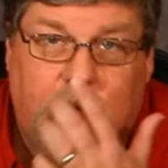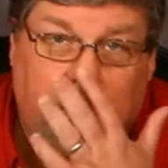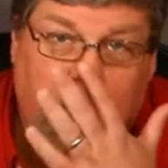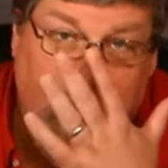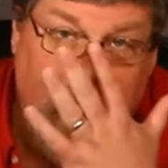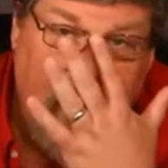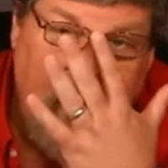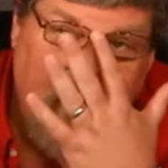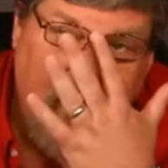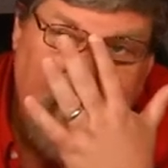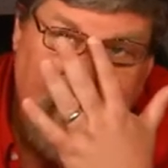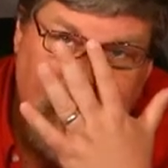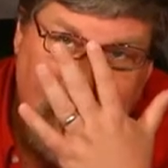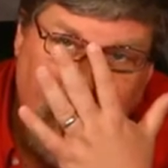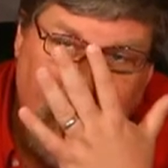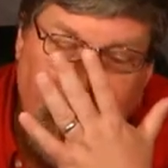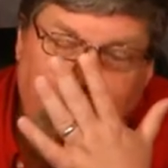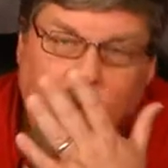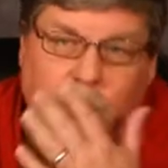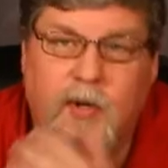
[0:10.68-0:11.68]
One of the things that
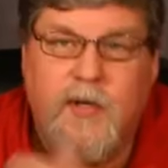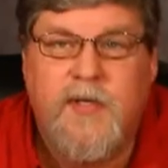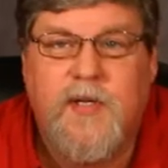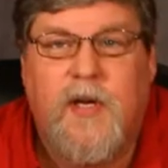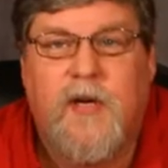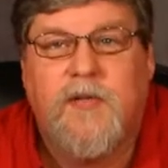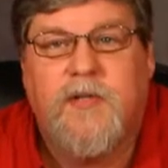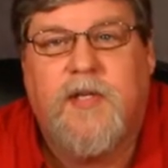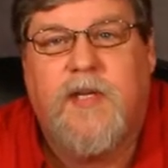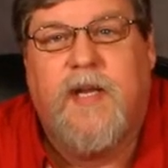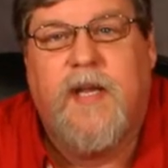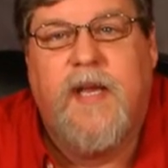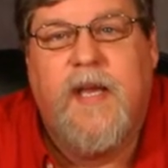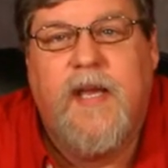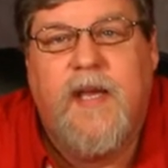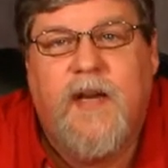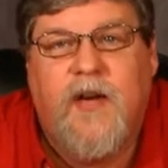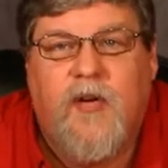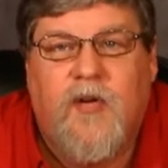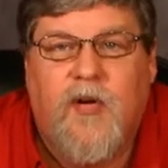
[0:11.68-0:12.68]
we want to talk today
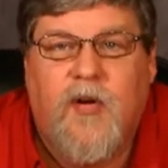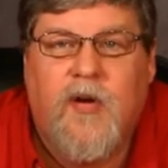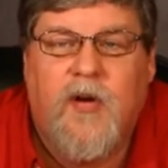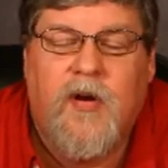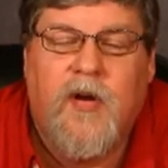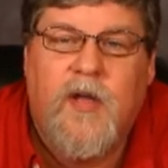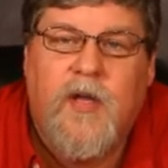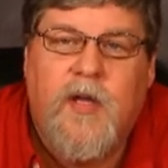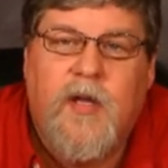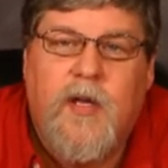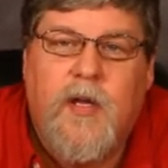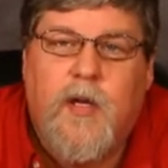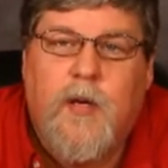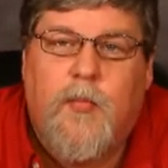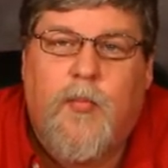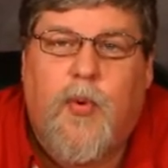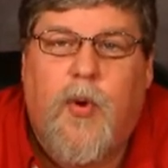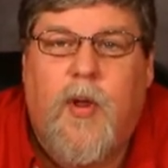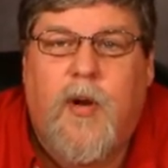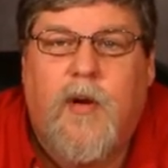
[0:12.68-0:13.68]
in our
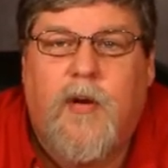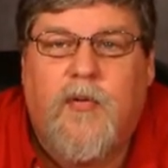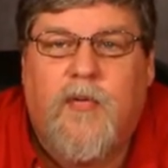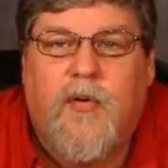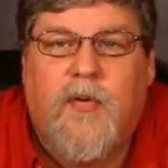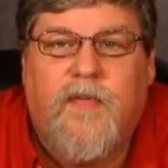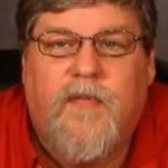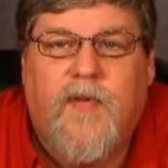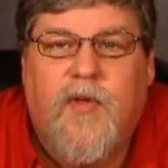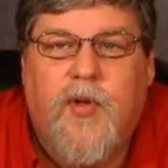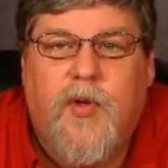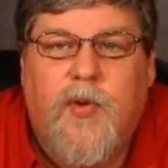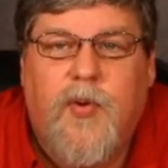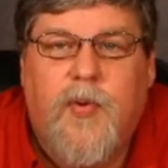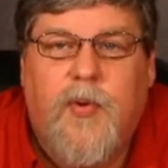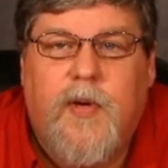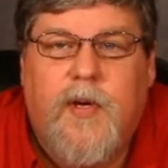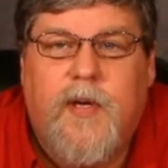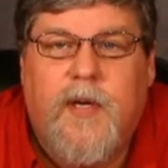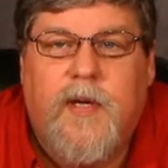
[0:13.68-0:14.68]
product
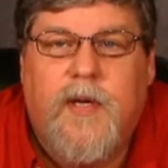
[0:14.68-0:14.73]
review